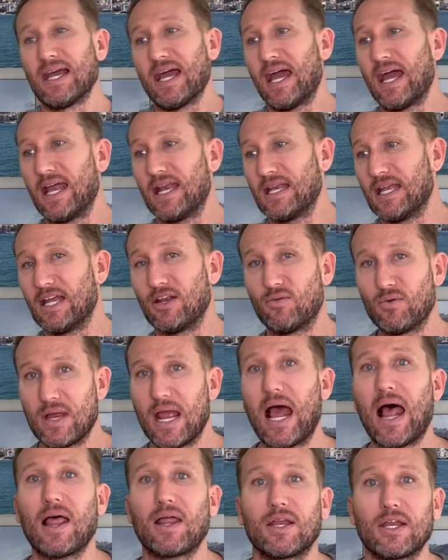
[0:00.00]
And in
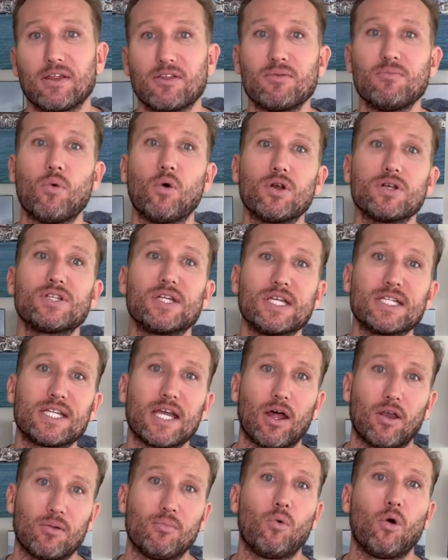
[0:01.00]
reality, the more
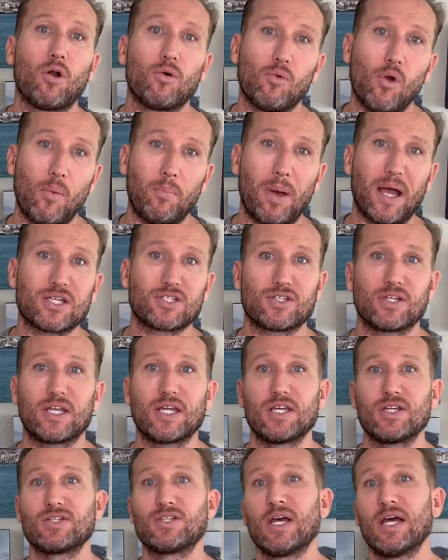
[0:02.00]
detailed, the more robust it
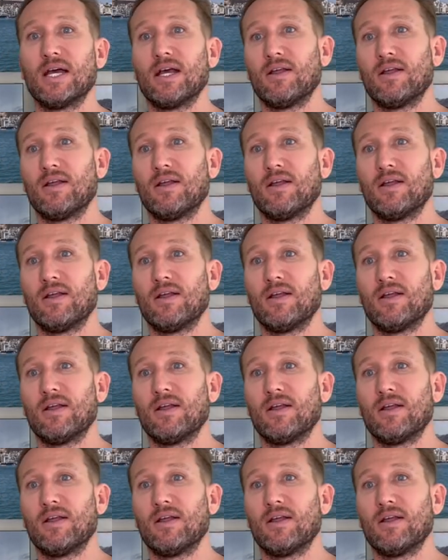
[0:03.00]
is,